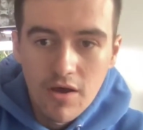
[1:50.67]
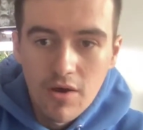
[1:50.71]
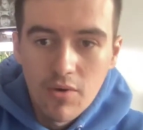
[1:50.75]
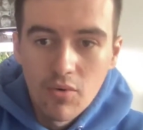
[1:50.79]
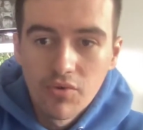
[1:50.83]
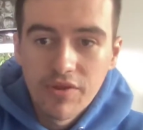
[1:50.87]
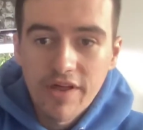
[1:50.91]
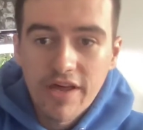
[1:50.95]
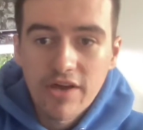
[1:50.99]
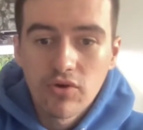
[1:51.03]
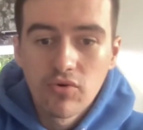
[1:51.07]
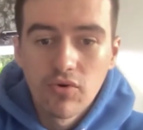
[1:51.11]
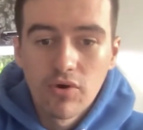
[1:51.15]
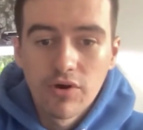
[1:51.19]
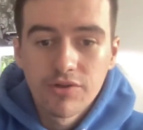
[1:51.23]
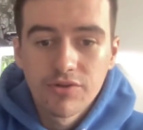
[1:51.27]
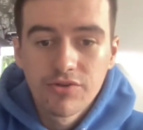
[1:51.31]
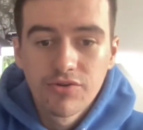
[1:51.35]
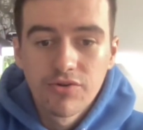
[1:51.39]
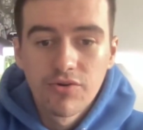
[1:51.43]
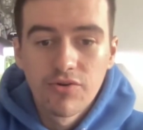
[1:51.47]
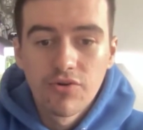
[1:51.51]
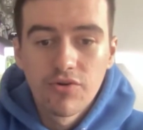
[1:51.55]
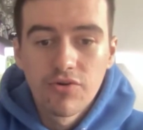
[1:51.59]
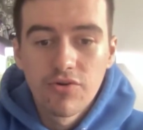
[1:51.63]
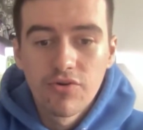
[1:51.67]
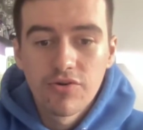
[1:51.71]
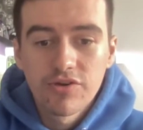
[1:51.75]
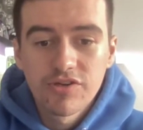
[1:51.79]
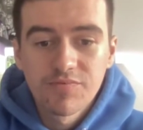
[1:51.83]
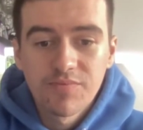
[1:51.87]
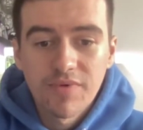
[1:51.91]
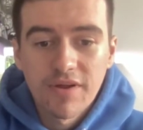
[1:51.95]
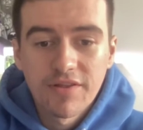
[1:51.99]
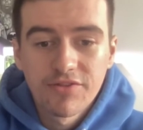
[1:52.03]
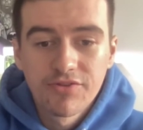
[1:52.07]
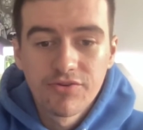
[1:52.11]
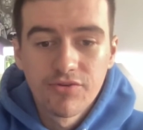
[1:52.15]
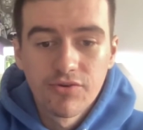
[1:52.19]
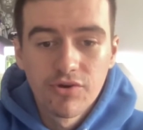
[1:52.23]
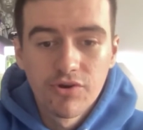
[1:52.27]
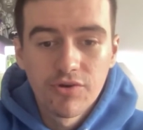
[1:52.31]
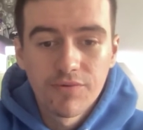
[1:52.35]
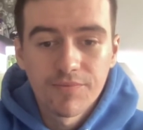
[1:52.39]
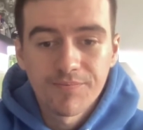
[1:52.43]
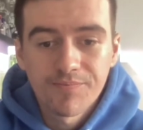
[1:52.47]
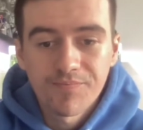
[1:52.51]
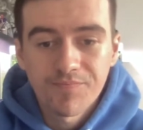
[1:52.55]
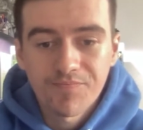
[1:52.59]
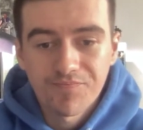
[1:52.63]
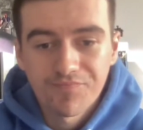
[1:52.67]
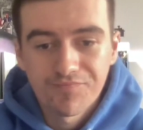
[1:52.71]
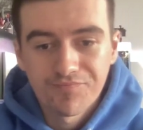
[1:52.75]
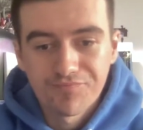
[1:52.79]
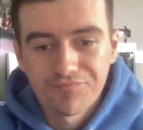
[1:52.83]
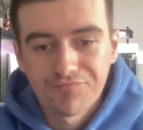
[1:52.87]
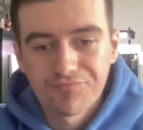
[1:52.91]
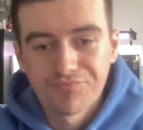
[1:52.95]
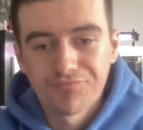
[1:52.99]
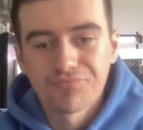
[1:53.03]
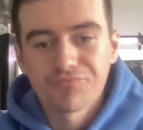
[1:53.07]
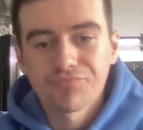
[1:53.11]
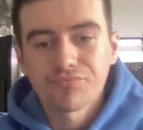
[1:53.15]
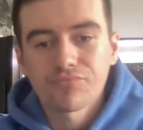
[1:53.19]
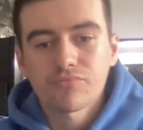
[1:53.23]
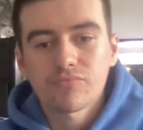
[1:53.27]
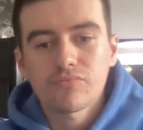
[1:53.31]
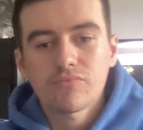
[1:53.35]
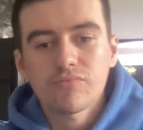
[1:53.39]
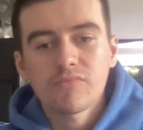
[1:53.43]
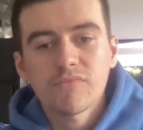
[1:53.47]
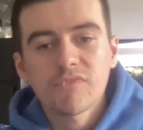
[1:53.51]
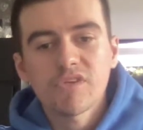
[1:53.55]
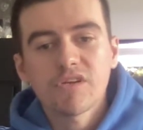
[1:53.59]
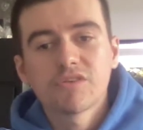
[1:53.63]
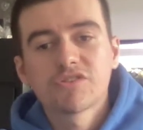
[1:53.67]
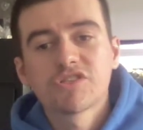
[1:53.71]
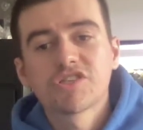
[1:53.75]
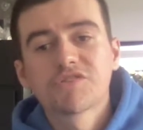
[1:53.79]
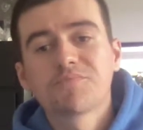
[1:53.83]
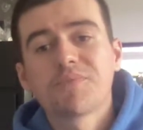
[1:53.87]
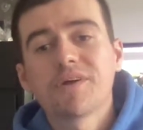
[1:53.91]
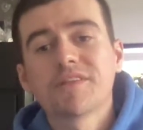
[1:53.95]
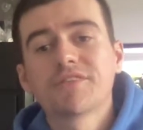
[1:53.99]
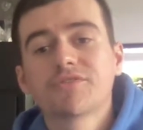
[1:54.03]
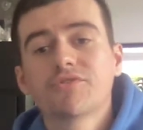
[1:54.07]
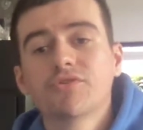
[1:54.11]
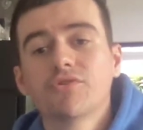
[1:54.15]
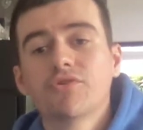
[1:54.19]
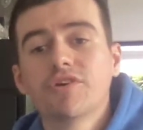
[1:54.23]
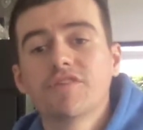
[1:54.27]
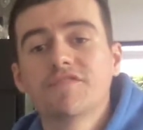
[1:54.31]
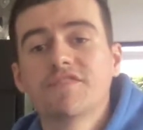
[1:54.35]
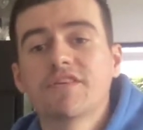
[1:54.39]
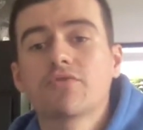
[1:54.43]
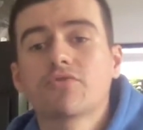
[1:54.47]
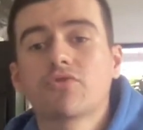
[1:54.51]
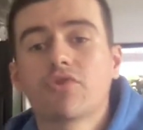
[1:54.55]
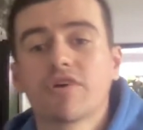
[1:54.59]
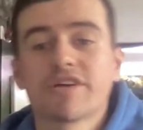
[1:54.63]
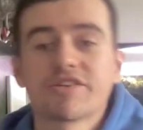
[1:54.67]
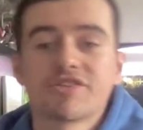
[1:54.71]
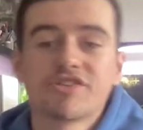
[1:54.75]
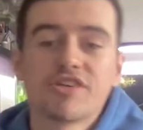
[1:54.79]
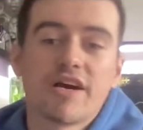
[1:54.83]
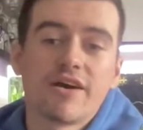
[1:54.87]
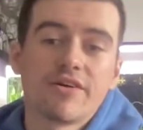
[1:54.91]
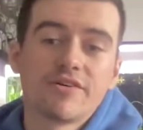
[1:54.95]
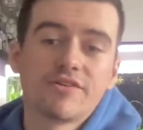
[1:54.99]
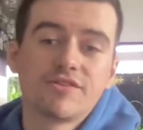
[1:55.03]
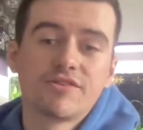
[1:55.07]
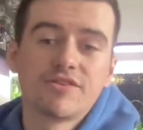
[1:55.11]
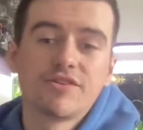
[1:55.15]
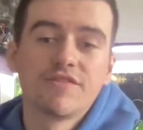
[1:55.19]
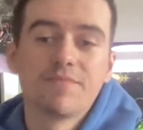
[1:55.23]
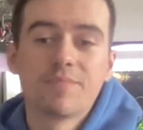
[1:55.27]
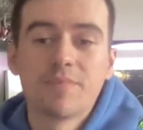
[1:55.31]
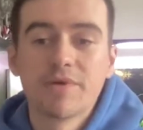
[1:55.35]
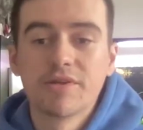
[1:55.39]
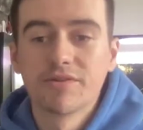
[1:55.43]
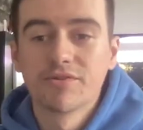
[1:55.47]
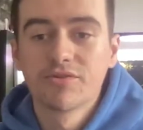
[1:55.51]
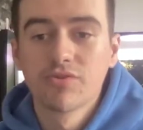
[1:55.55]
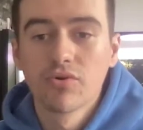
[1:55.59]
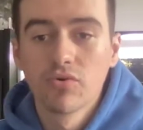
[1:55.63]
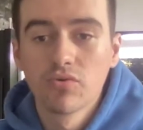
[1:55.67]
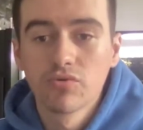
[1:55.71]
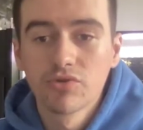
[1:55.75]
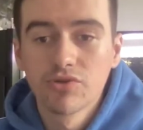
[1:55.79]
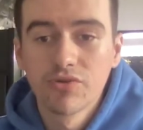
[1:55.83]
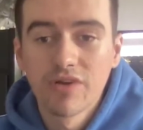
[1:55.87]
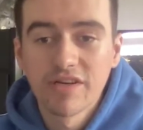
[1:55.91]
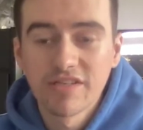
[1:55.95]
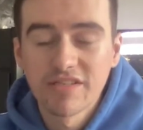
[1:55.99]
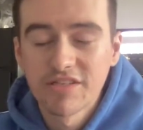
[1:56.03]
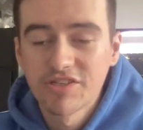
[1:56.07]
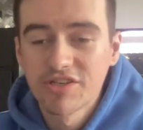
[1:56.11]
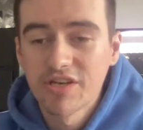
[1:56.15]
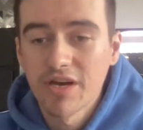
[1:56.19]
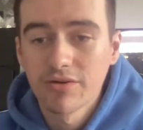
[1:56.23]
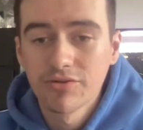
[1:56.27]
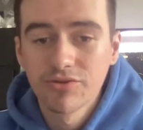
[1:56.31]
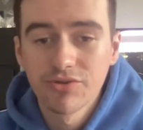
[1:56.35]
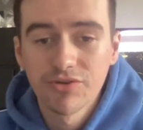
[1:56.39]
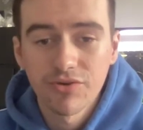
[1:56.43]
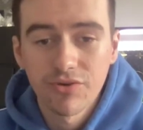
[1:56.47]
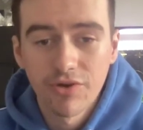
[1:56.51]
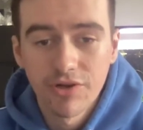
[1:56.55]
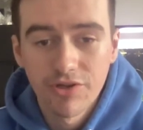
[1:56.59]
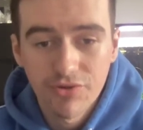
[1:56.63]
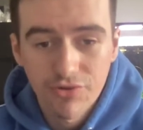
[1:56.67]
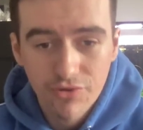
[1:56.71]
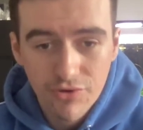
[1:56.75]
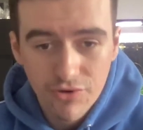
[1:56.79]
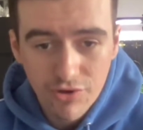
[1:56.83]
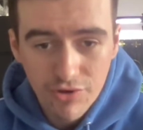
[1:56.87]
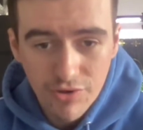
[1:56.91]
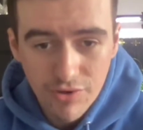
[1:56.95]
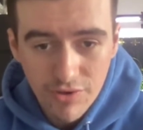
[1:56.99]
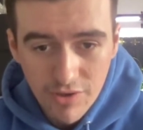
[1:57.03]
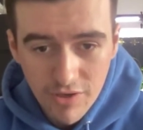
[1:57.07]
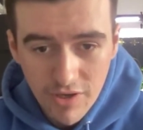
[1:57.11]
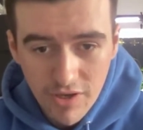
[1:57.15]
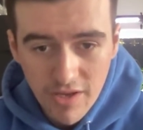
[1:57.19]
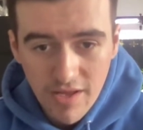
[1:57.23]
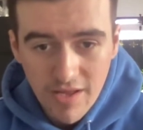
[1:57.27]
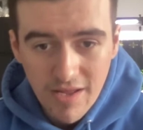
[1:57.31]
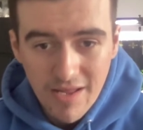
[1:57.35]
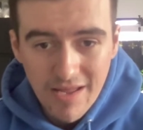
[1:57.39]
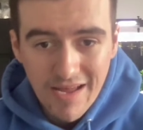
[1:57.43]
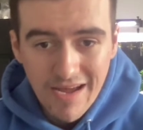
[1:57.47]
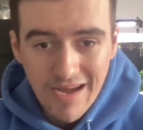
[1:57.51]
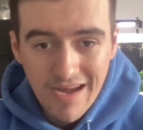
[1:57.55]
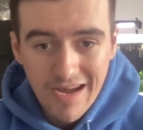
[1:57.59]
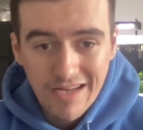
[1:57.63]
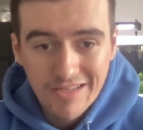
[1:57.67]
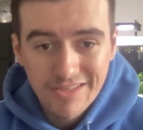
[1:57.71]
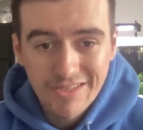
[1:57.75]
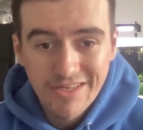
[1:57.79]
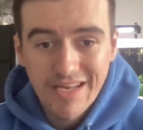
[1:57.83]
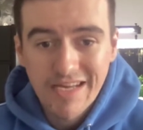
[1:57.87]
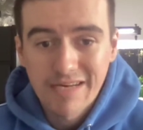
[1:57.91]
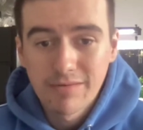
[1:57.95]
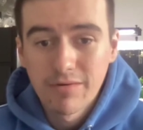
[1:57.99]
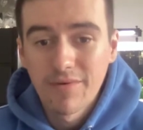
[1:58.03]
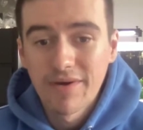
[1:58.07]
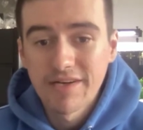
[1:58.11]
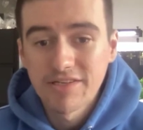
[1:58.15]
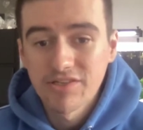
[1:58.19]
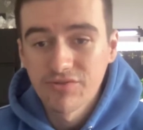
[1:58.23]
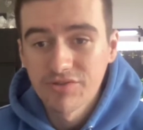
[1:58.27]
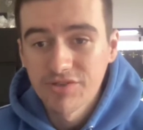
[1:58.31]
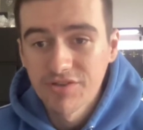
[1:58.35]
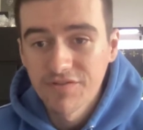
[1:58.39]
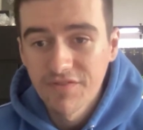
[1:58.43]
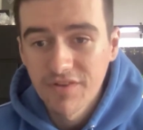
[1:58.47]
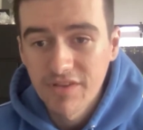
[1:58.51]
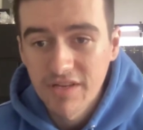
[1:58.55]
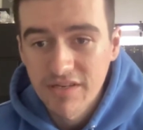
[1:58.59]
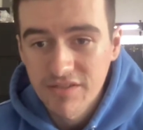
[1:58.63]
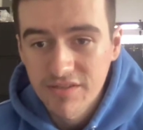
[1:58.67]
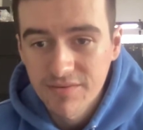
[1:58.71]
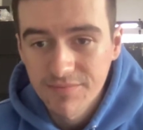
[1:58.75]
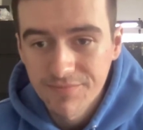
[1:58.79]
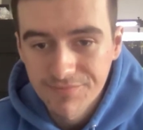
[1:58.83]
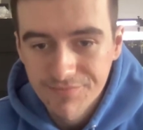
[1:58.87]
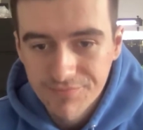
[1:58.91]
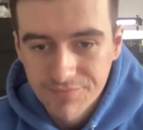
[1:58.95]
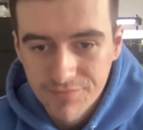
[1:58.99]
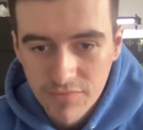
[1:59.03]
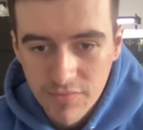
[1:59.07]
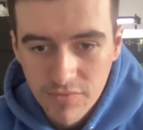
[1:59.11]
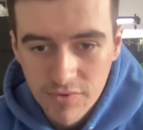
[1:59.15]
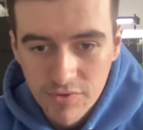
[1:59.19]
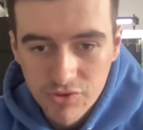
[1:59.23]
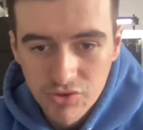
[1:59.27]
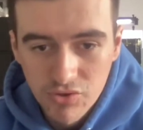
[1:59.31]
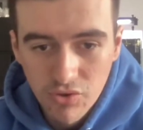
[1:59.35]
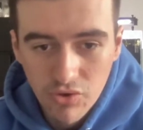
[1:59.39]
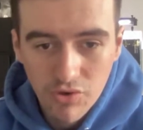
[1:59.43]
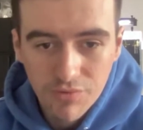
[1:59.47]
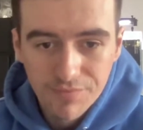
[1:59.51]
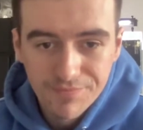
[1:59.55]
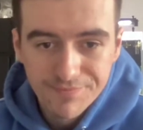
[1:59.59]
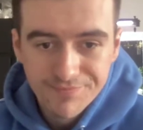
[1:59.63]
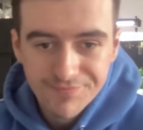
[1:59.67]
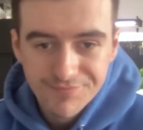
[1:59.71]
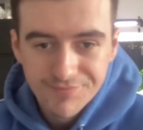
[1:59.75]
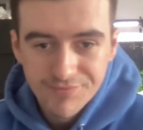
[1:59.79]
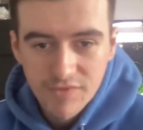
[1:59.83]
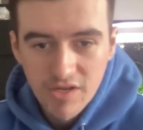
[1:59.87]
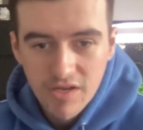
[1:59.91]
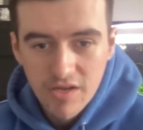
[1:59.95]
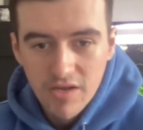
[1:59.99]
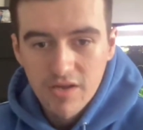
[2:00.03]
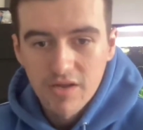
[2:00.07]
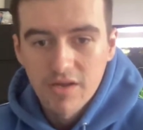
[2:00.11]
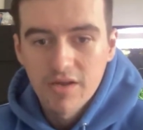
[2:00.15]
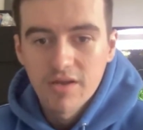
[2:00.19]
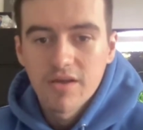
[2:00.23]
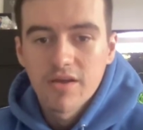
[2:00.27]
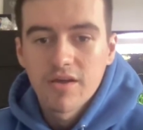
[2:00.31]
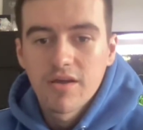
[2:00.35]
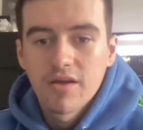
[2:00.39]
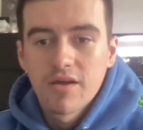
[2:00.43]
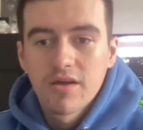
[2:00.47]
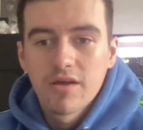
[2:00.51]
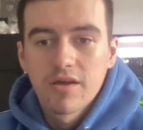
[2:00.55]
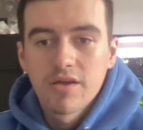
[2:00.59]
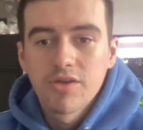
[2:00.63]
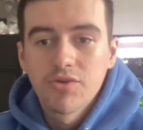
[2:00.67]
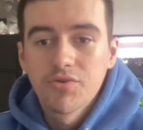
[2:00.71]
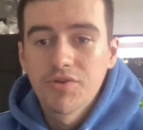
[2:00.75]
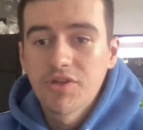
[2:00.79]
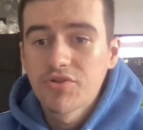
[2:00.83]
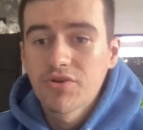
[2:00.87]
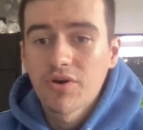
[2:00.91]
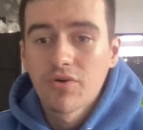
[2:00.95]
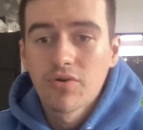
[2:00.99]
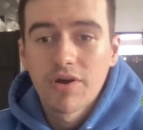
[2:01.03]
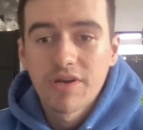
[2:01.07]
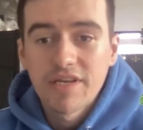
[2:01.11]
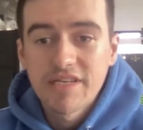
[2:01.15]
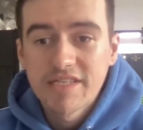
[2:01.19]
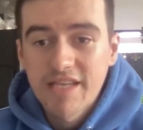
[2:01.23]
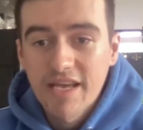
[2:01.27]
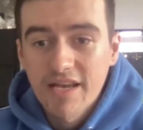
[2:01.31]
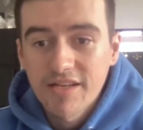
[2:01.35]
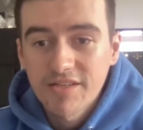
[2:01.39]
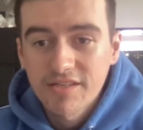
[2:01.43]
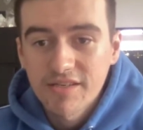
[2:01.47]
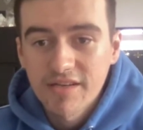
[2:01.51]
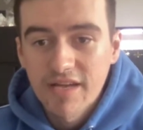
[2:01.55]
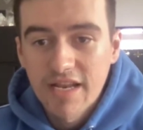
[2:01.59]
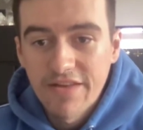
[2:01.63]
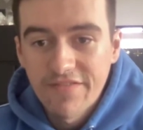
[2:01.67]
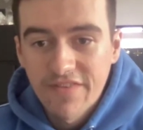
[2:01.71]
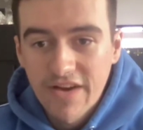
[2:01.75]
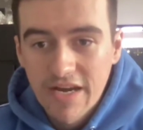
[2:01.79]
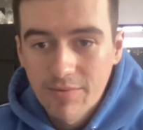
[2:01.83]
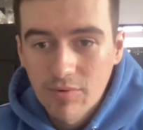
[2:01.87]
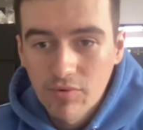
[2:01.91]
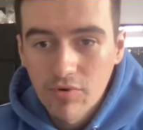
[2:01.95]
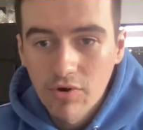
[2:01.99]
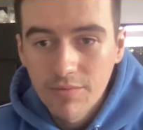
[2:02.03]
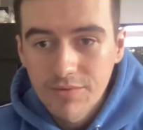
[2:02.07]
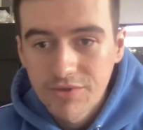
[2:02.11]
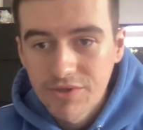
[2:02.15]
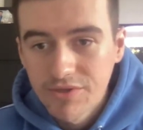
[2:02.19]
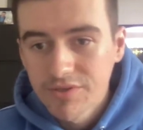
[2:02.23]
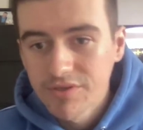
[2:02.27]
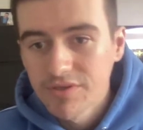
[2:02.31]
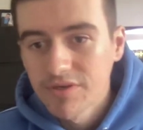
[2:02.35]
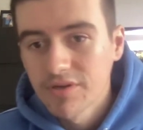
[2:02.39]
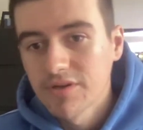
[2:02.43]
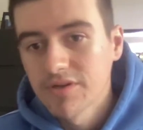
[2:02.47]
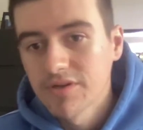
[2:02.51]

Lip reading: We'll then go on to sprint 2. So sprint 2, you've now got your challenge, you've been told this is the challenge you're going to do, and you need to come up with a solution for this. So you need to do a lot of research into viable options.